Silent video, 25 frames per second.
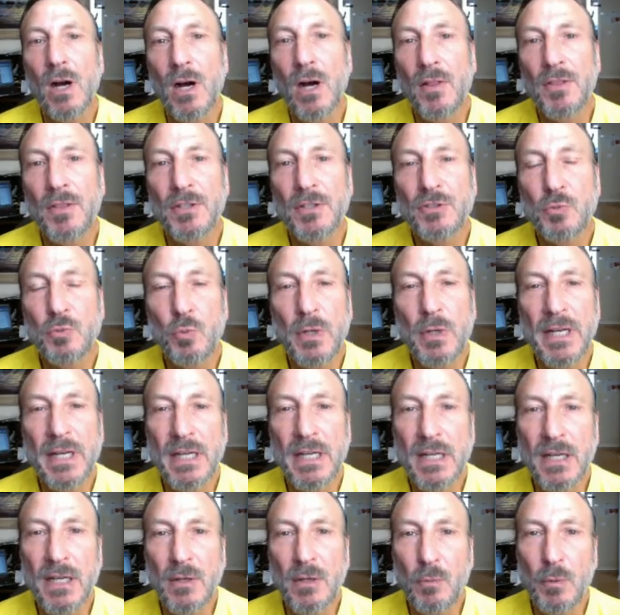This
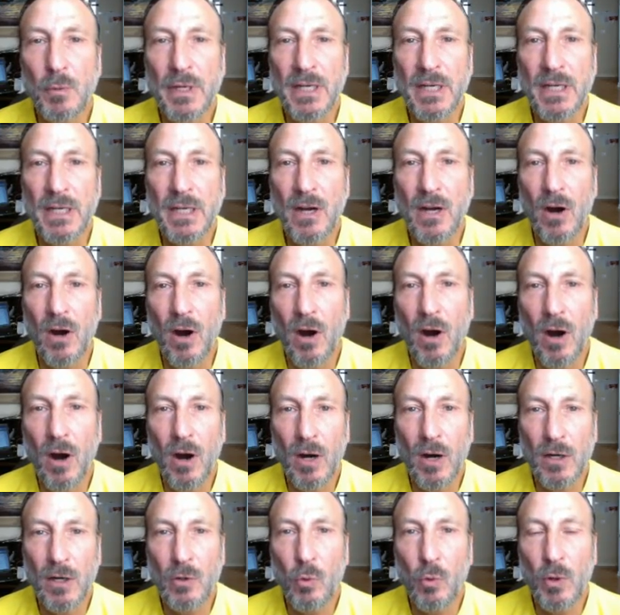week we
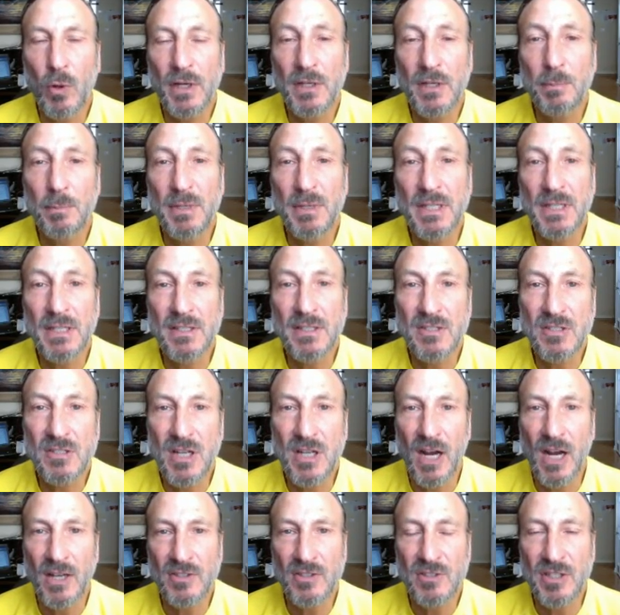are going to be
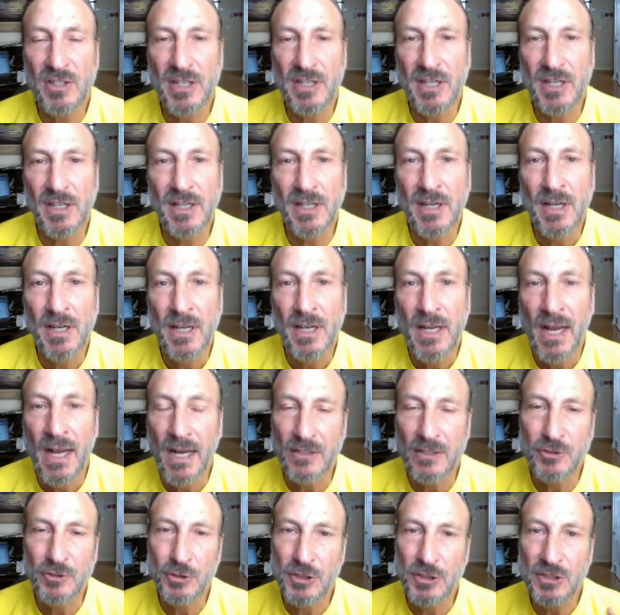discussing,
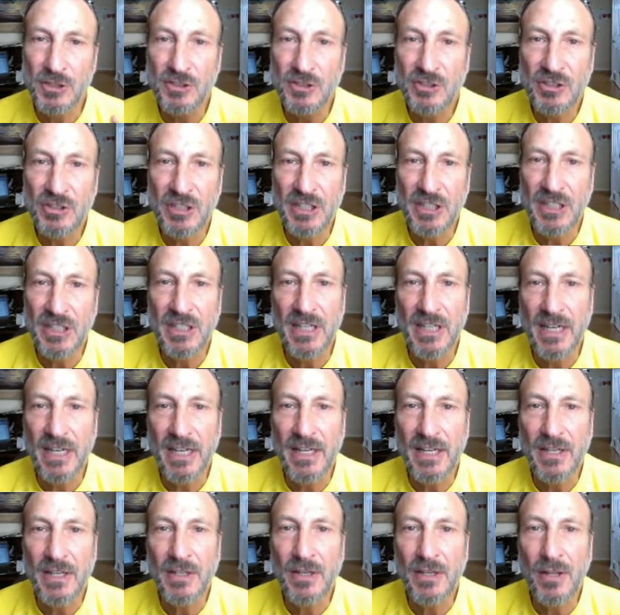as you can see
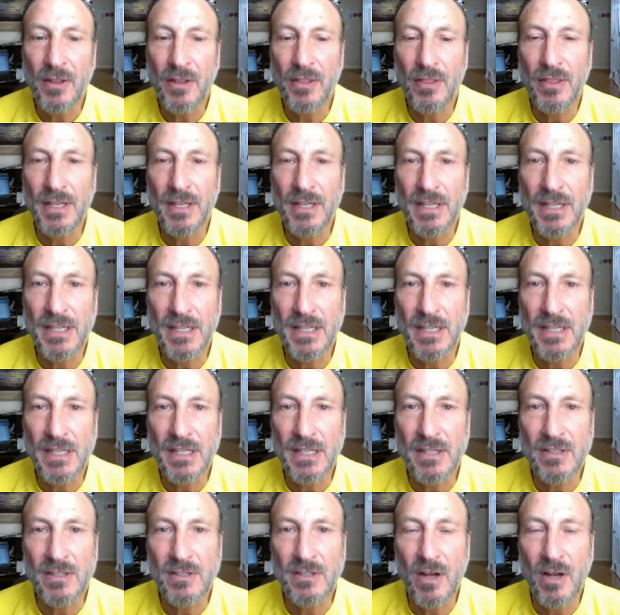in
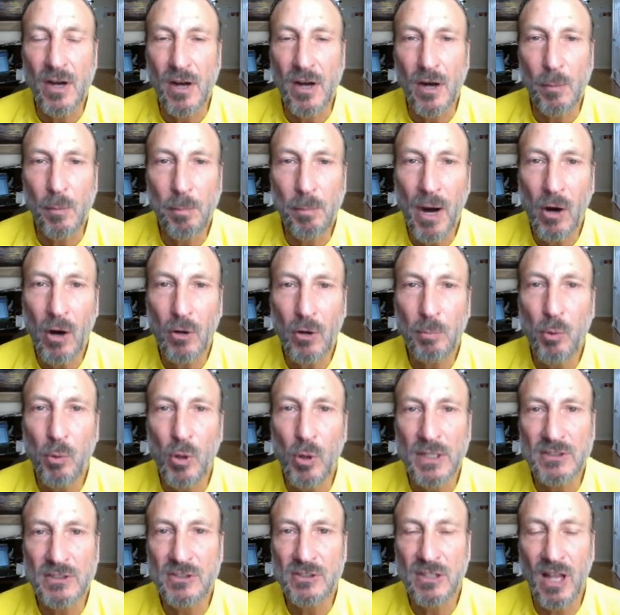the
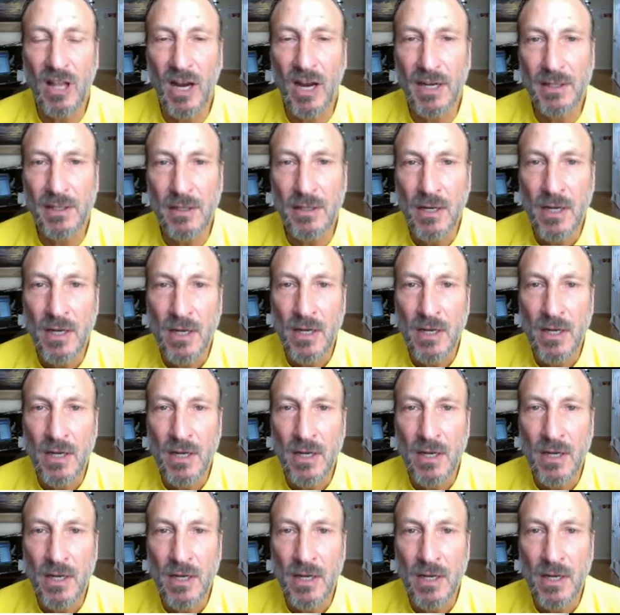PowerPoint slide,